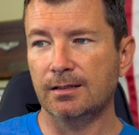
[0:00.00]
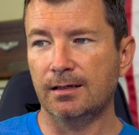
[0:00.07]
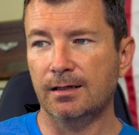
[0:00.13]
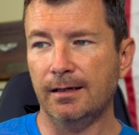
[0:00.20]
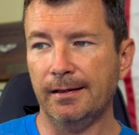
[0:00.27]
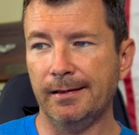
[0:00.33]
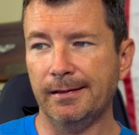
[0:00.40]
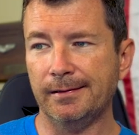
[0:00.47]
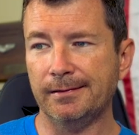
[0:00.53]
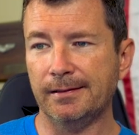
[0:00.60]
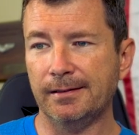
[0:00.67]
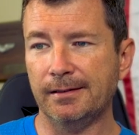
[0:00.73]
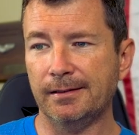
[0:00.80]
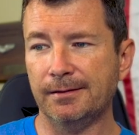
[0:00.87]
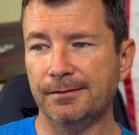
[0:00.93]
And
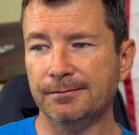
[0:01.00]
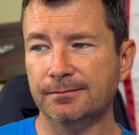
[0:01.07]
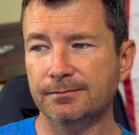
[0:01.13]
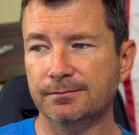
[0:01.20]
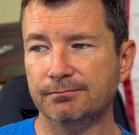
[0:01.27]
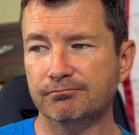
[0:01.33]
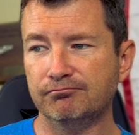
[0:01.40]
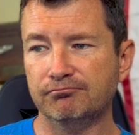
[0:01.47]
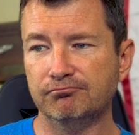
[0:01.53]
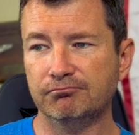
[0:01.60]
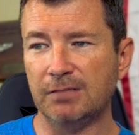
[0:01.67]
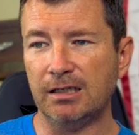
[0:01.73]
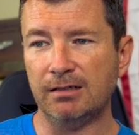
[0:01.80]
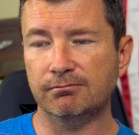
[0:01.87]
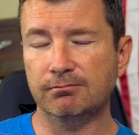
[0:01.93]
um,
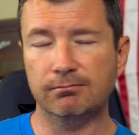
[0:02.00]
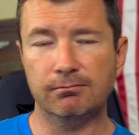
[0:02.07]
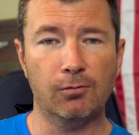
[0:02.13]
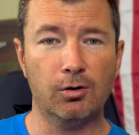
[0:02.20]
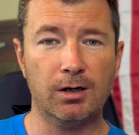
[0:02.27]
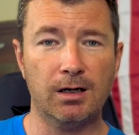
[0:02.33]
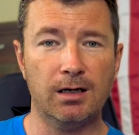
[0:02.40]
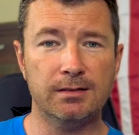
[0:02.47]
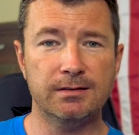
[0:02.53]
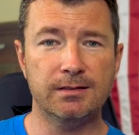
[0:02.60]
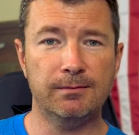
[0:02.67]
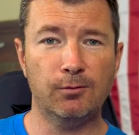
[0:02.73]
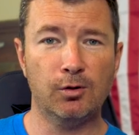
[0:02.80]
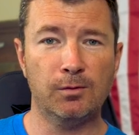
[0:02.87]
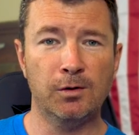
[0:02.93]
yeah, more
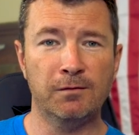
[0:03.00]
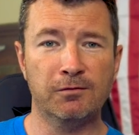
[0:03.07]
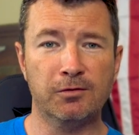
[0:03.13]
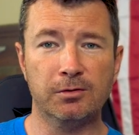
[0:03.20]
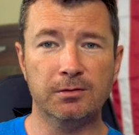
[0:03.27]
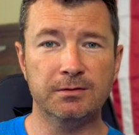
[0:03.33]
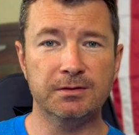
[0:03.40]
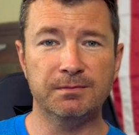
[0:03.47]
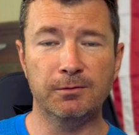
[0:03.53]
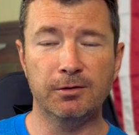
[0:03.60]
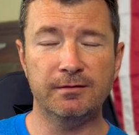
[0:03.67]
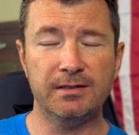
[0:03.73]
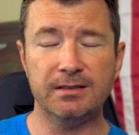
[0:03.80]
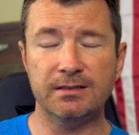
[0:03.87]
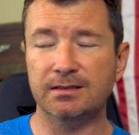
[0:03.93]
content, more Mover Ruins
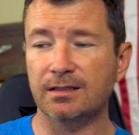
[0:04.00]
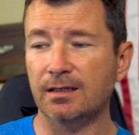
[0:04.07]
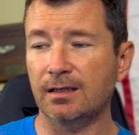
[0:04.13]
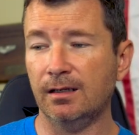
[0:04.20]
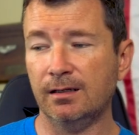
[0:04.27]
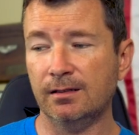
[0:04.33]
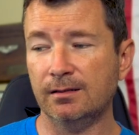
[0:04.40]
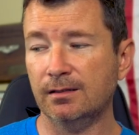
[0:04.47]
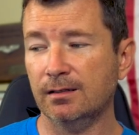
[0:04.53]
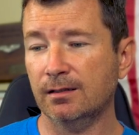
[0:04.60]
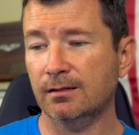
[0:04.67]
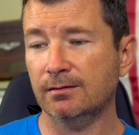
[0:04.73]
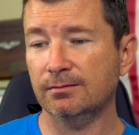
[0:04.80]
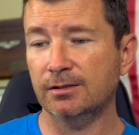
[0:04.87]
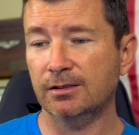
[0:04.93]
movies, and
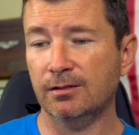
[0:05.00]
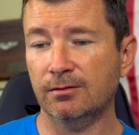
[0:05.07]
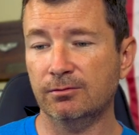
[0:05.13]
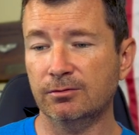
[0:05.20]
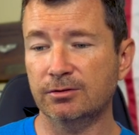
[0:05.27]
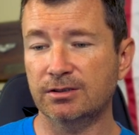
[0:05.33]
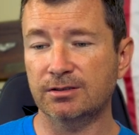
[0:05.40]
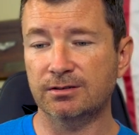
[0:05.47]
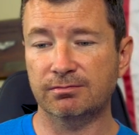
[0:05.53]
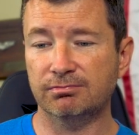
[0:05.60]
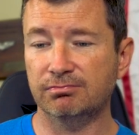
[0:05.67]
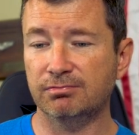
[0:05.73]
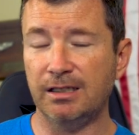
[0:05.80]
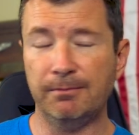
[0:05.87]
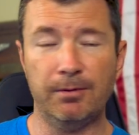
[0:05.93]
uh, you know we'll just
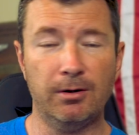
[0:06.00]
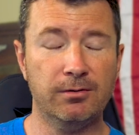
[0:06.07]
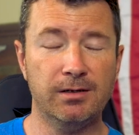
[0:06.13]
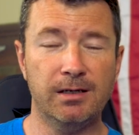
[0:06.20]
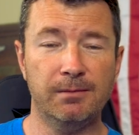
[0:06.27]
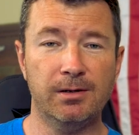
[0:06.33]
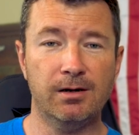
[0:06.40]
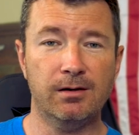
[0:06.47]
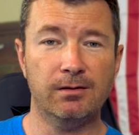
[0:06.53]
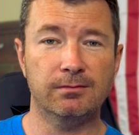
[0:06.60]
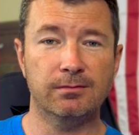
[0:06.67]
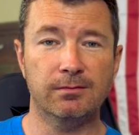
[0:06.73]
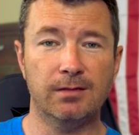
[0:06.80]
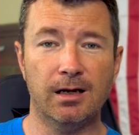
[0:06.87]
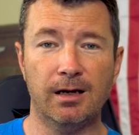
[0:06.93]
keep on keeping on.
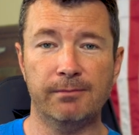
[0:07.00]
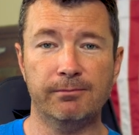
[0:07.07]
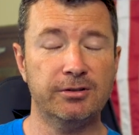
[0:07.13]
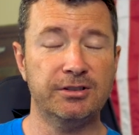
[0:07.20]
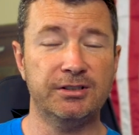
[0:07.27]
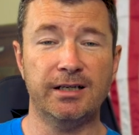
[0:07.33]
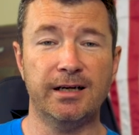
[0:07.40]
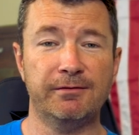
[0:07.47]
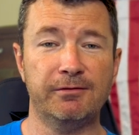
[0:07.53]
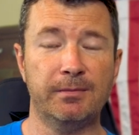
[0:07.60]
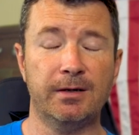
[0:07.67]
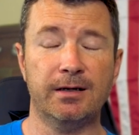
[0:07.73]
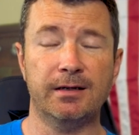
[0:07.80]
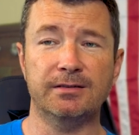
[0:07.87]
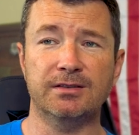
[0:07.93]
I appreciate
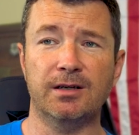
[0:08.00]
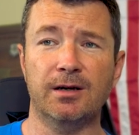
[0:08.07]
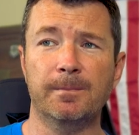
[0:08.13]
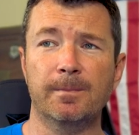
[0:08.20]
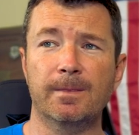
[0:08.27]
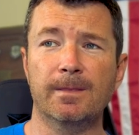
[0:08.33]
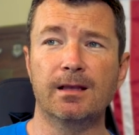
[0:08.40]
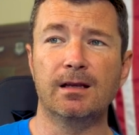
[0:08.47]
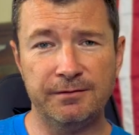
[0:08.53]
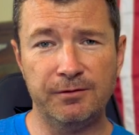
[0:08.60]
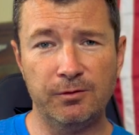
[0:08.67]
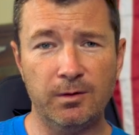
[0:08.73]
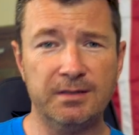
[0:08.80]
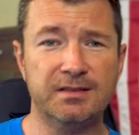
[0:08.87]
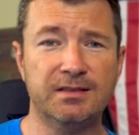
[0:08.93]
everybody. So if you
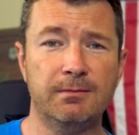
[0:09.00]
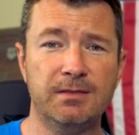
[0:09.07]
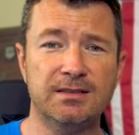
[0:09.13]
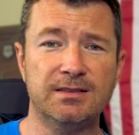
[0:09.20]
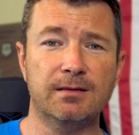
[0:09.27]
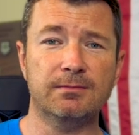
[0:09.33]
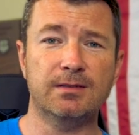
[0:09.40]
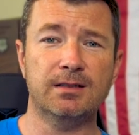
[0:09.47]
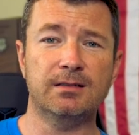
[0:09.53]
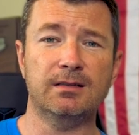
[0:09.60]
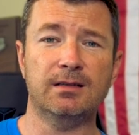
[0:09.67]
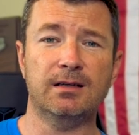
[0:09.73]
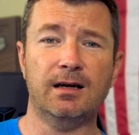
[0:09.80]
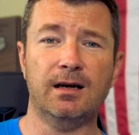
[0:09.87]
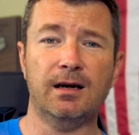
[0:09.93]
want to send me something,
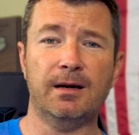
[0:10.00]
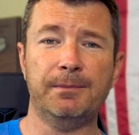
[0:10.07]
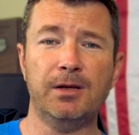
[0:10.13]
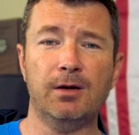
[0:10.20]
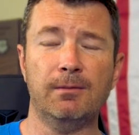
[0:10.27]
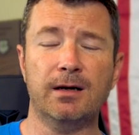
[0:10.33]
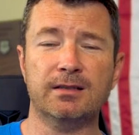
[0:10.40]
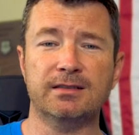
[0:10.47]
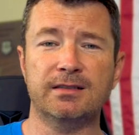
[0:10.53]
uh, PO Box